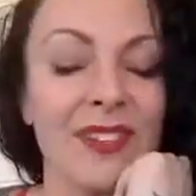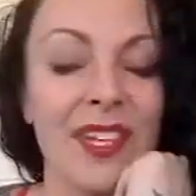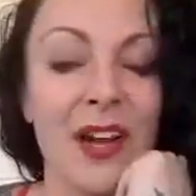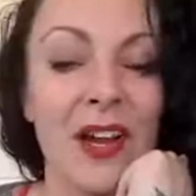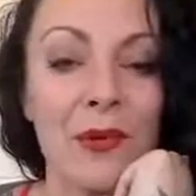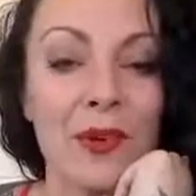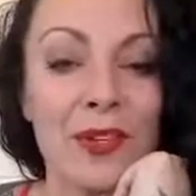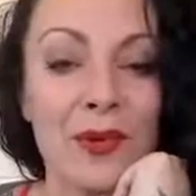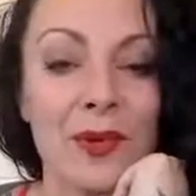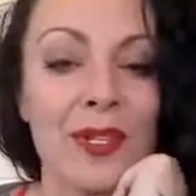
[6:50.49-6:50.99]
I
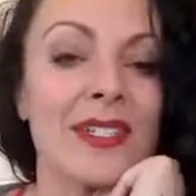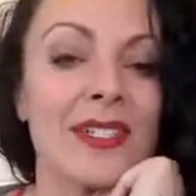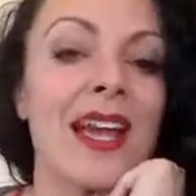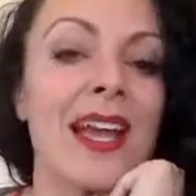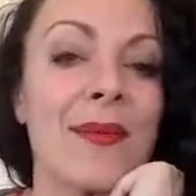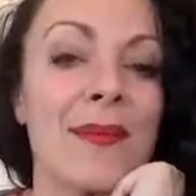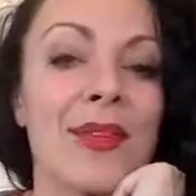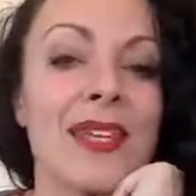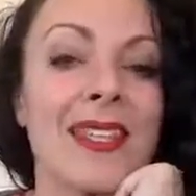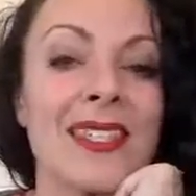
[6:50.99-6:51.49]
wonder what
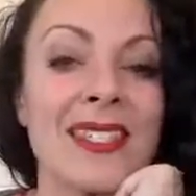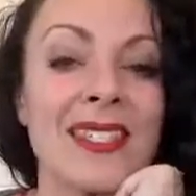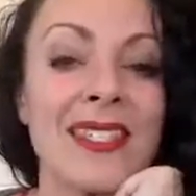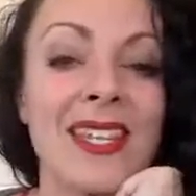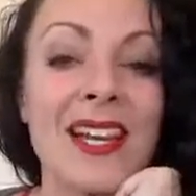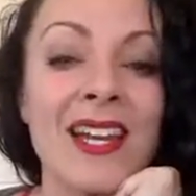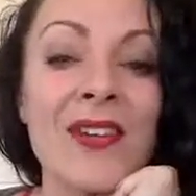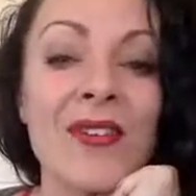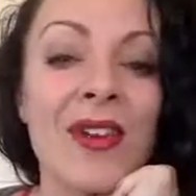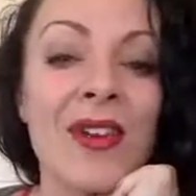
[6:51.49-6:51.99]
time it is
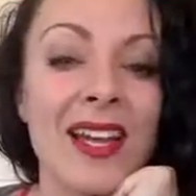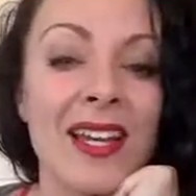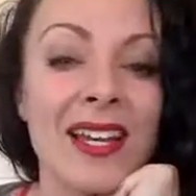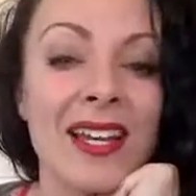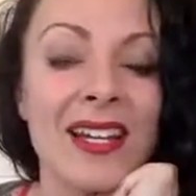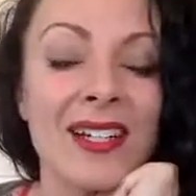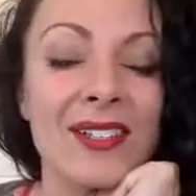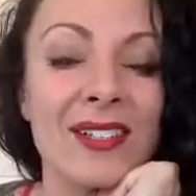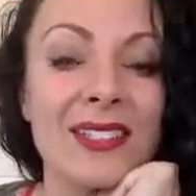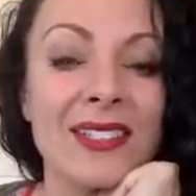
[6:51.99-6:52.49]
there right
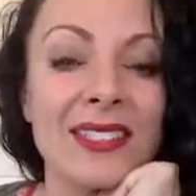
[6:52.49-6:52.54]
now.